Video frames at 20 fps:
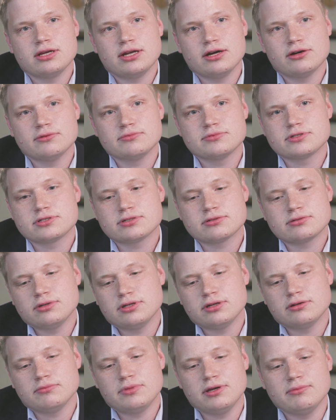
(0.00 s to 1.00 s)
that helps
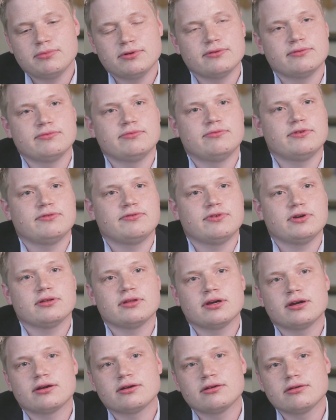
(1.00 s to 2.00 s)
you know people
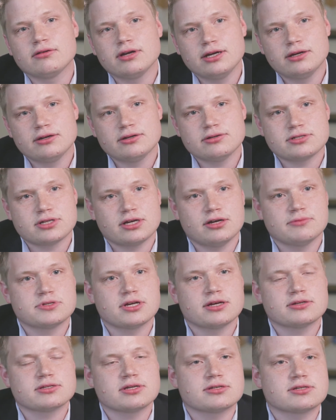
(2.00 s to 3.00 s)
fulfill their careers, helps us